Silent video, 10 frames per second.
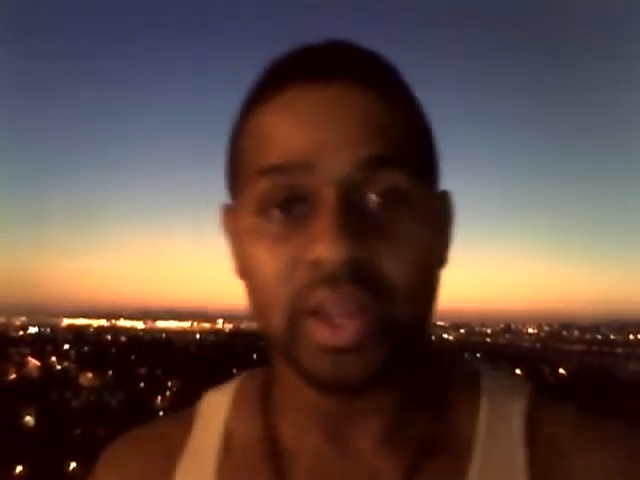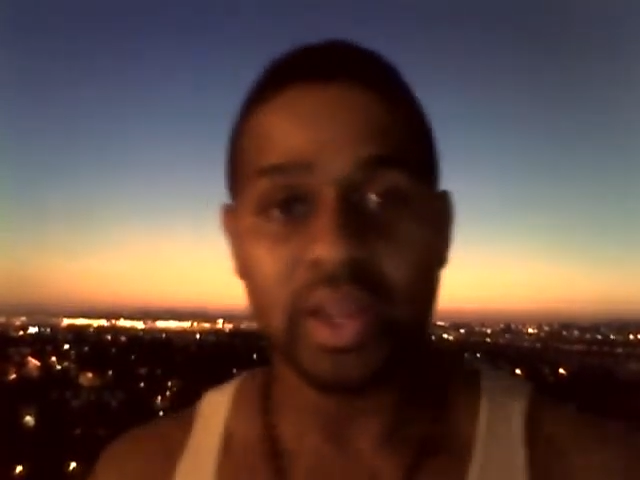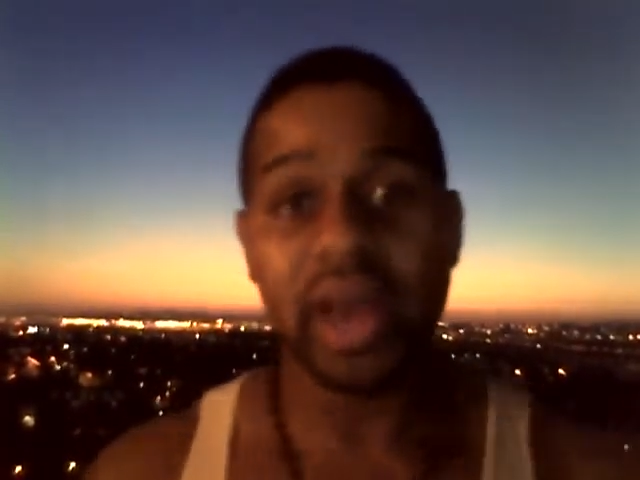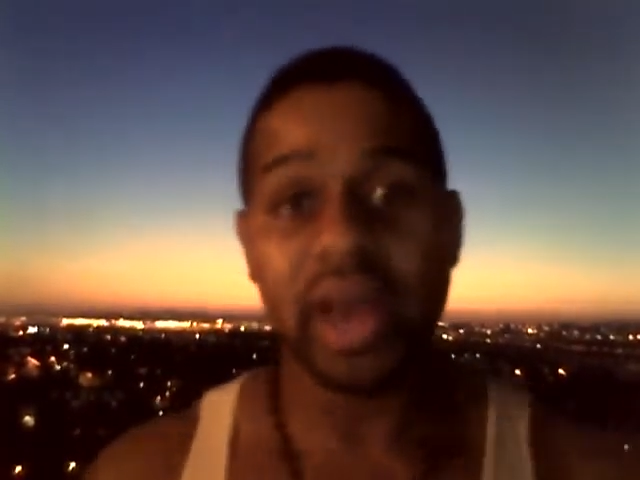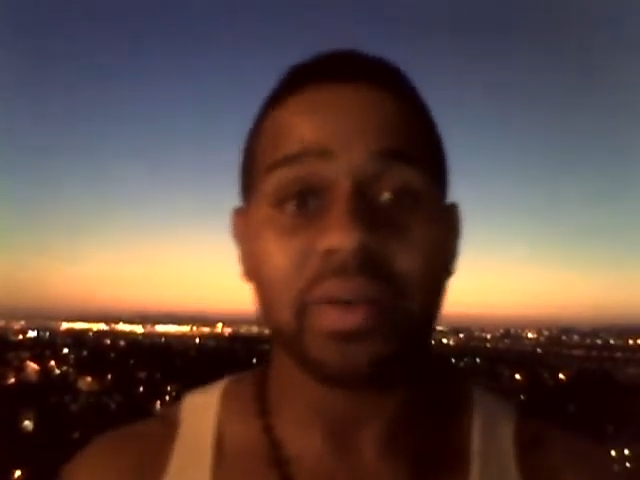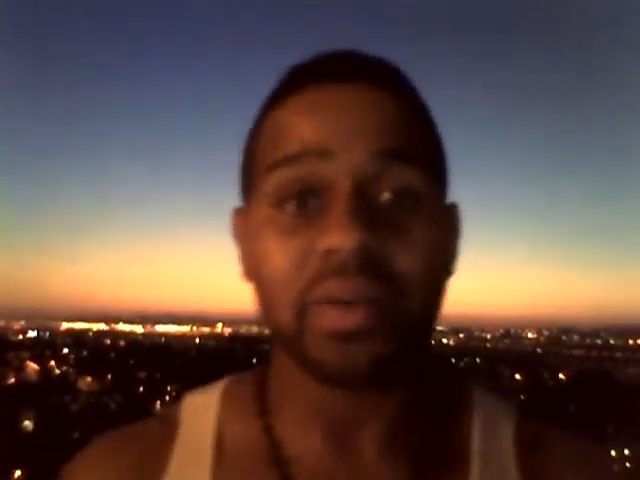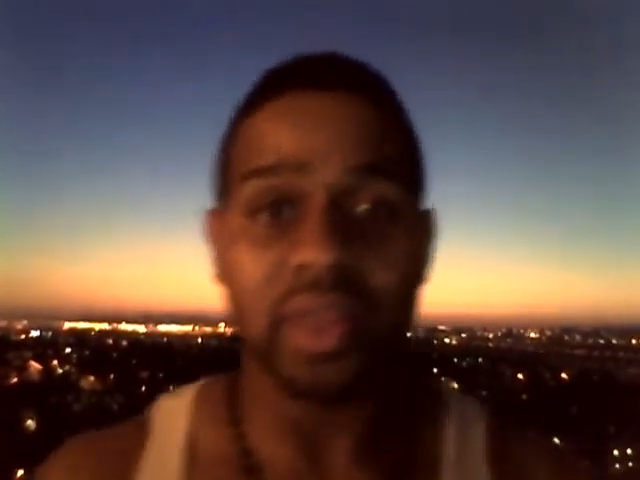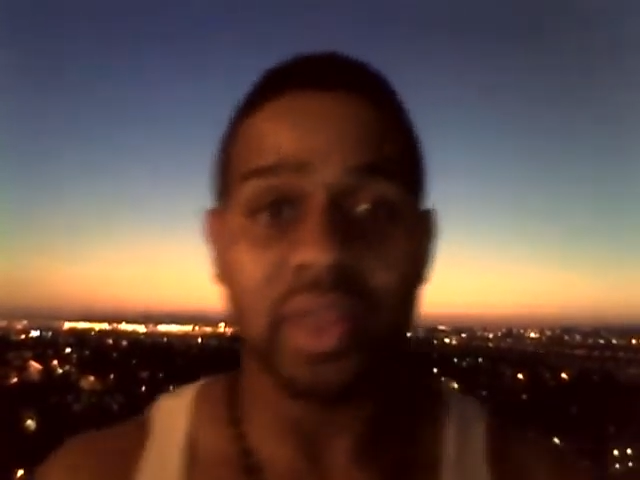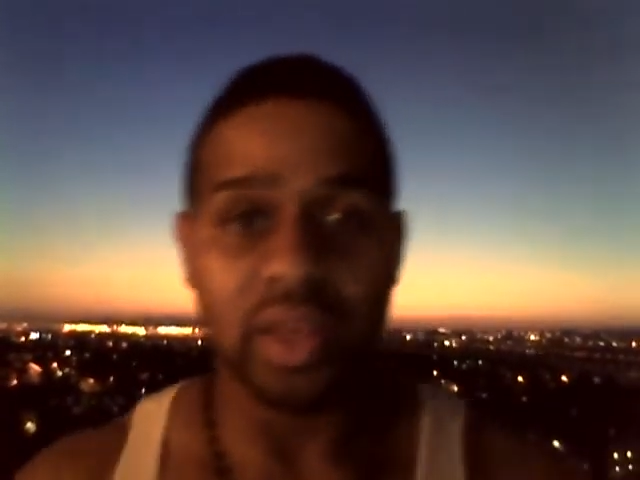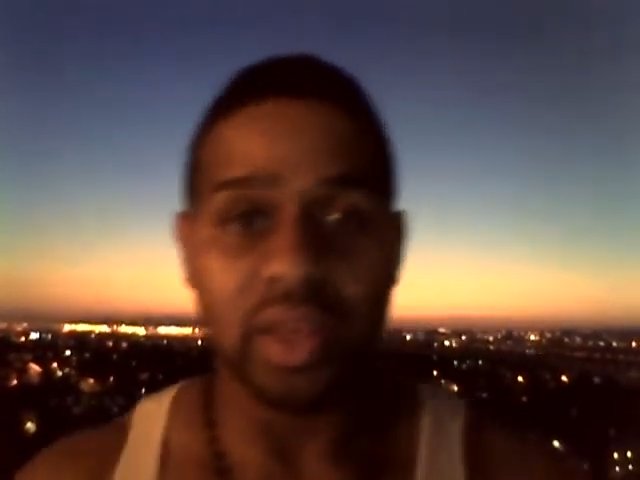Now,
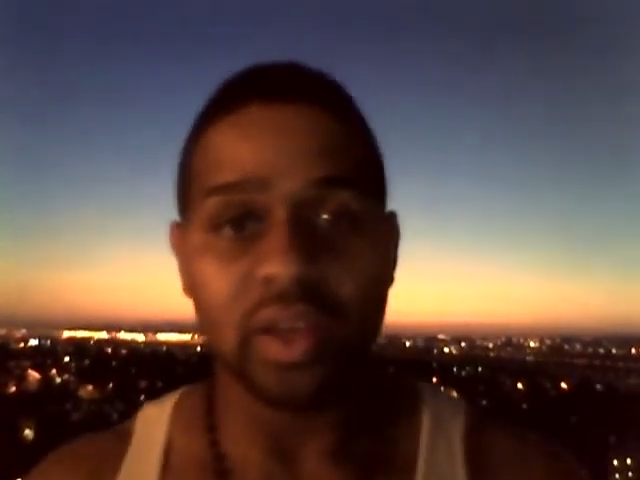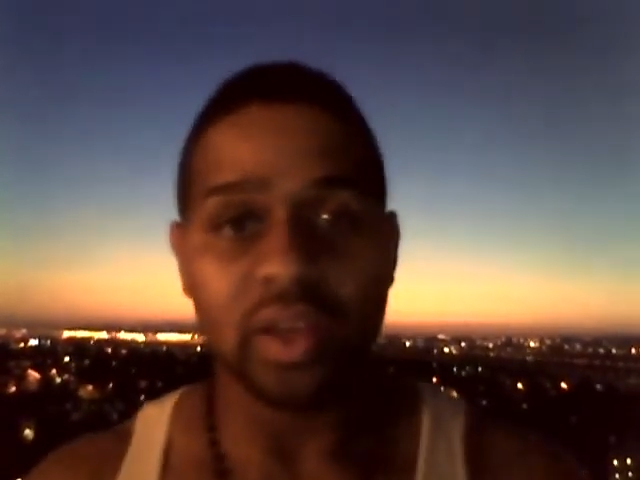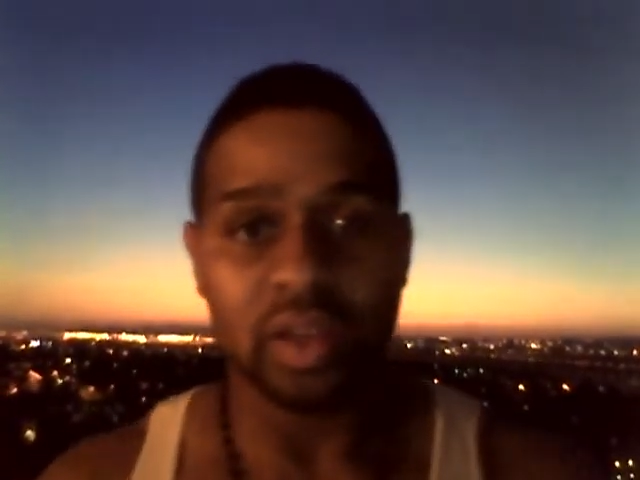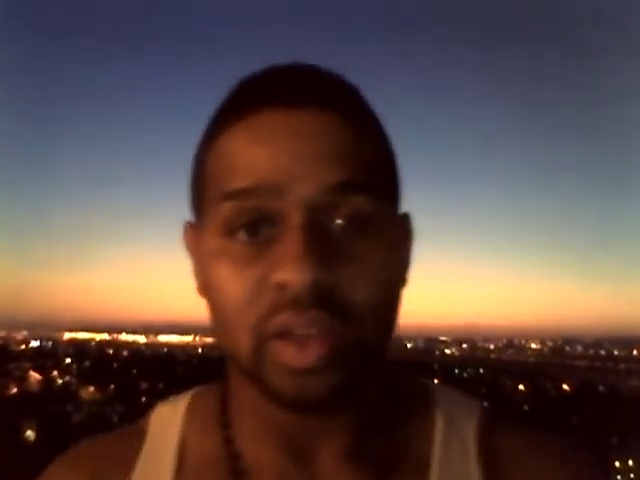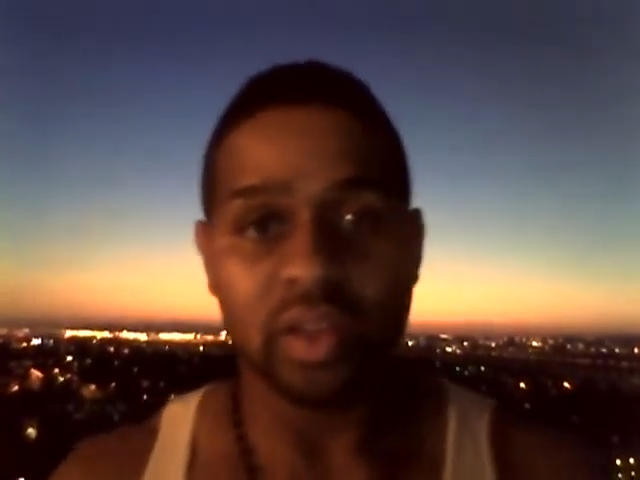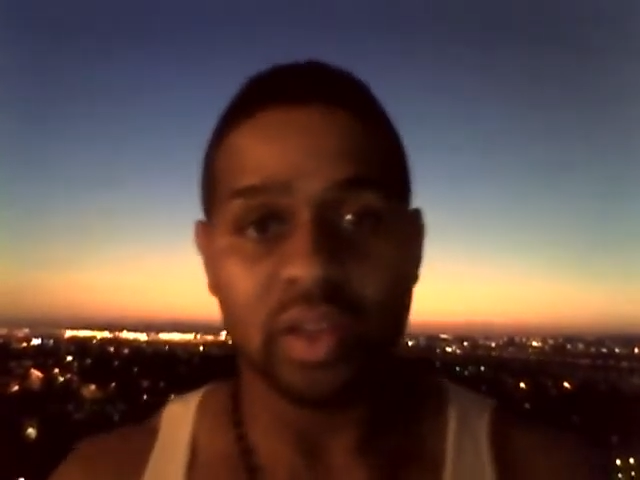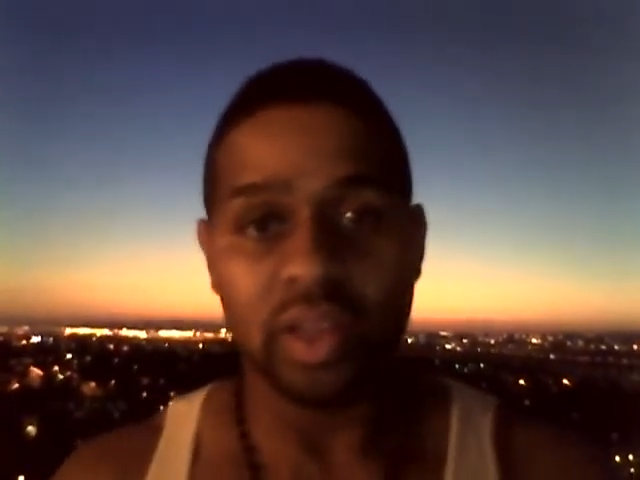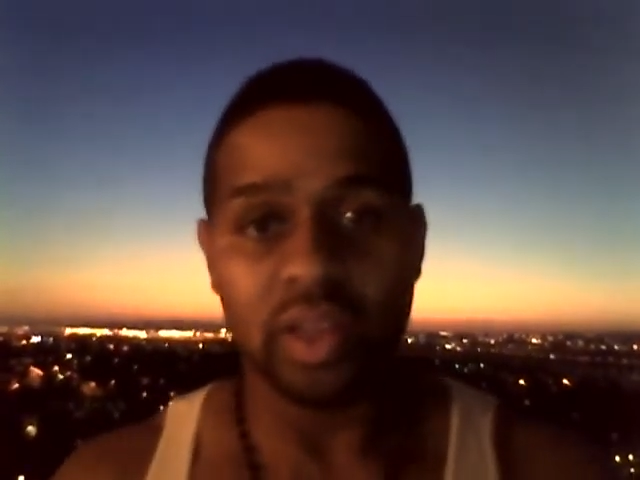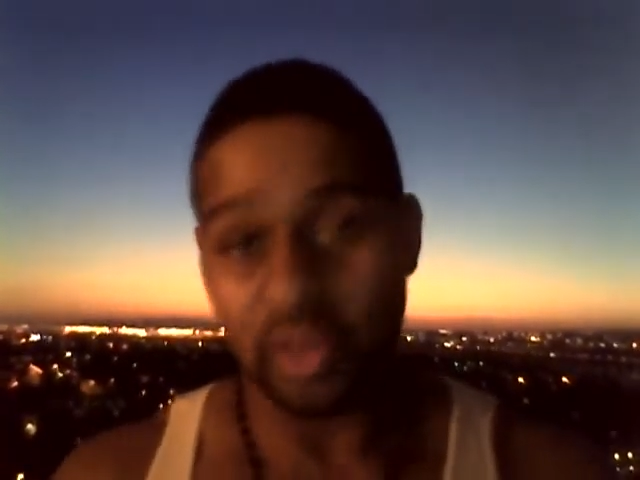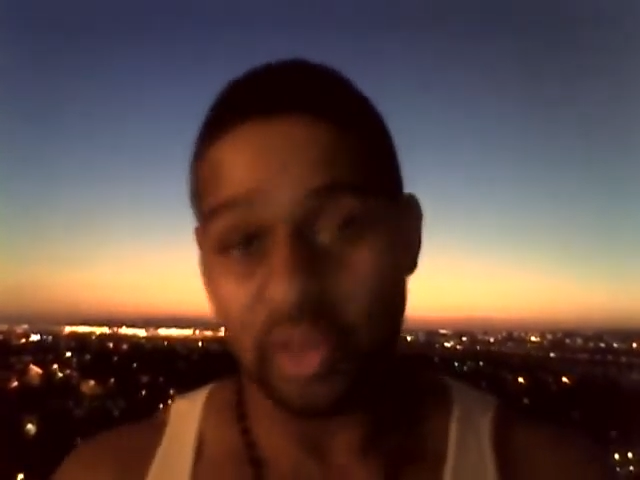
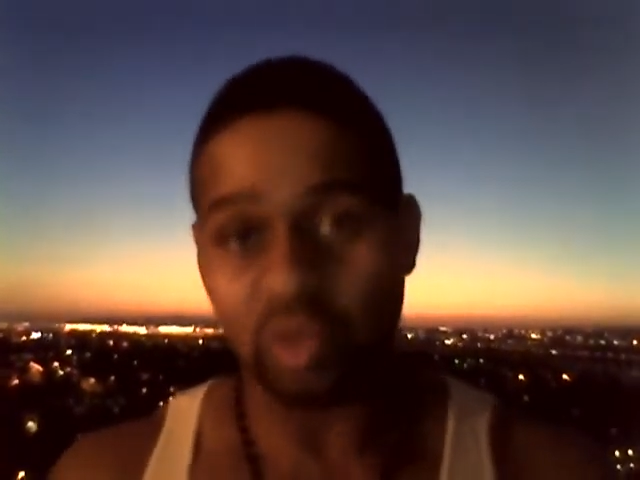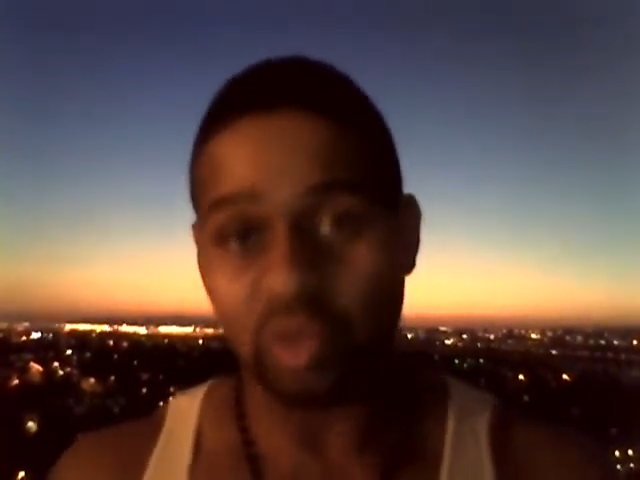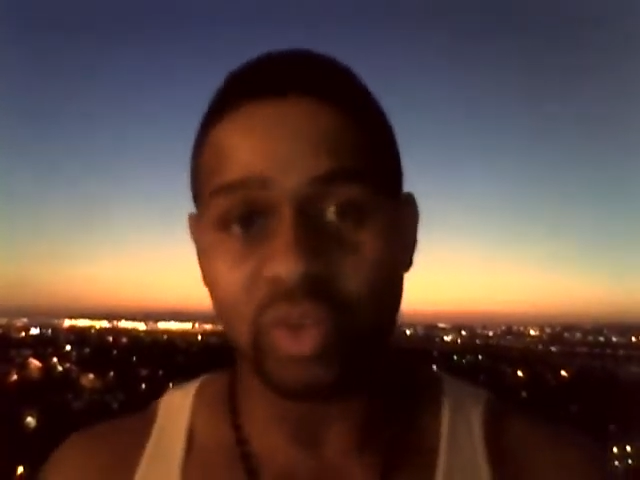and the